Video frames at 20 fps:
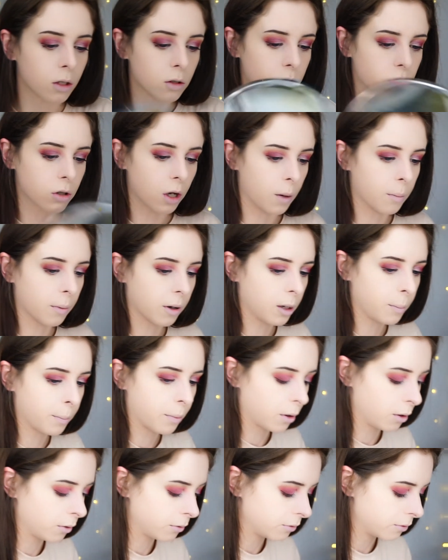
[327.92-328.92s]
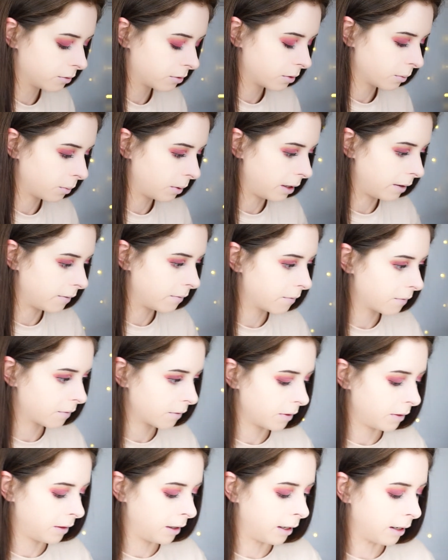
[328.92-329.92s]
So I'm going to bronze with
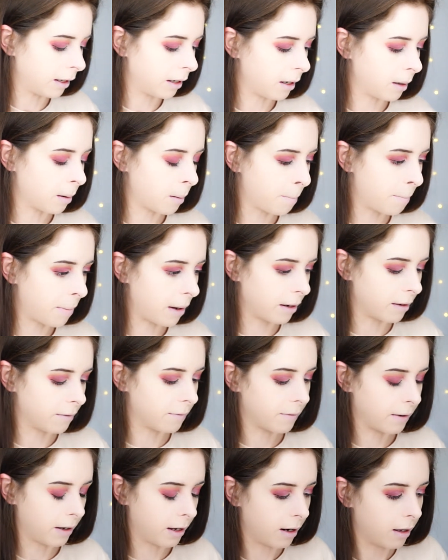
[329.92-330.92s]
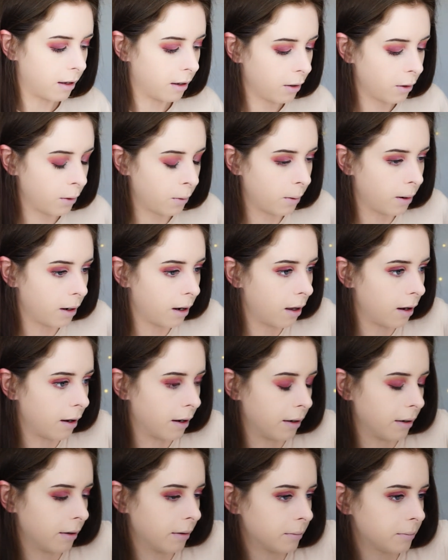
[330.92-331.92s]
the Benefit Hoola
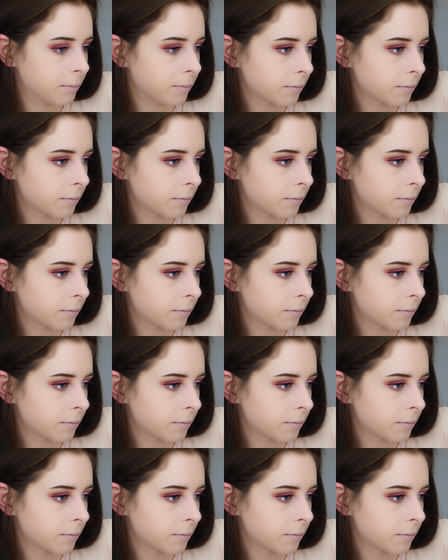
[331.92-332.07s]
Light.